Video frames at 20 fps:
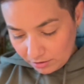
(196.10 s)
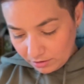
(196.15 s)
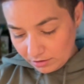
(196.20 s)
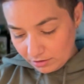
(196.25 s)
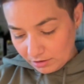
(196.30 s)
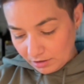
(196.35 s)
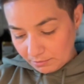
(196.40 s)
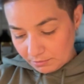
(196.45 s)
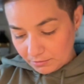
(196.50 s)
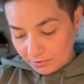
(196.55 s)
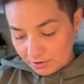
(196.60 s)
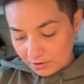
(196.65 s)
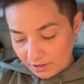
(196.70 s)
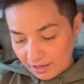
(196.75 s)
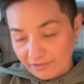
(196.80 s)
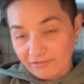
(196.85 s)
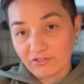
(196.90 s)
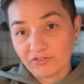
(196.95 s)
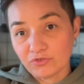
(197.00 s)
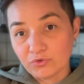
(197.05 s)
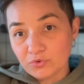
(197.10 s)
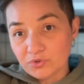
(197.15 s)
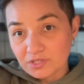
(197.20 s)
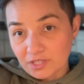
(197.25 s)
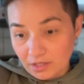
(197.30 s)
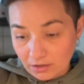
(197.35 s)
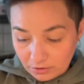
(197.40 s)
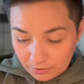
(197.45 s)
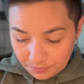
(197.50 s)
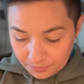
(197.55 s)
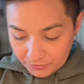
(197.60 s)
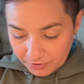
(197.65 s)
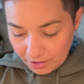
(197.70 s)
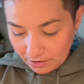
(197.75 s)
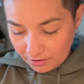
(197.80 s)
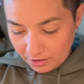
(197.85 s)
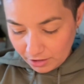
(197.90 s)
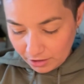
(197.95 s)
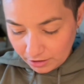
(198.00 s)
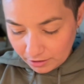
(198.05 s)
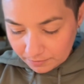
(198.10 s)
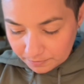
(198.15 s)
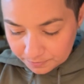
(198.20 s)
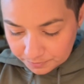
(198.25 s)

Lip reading: and I have a food scale down here.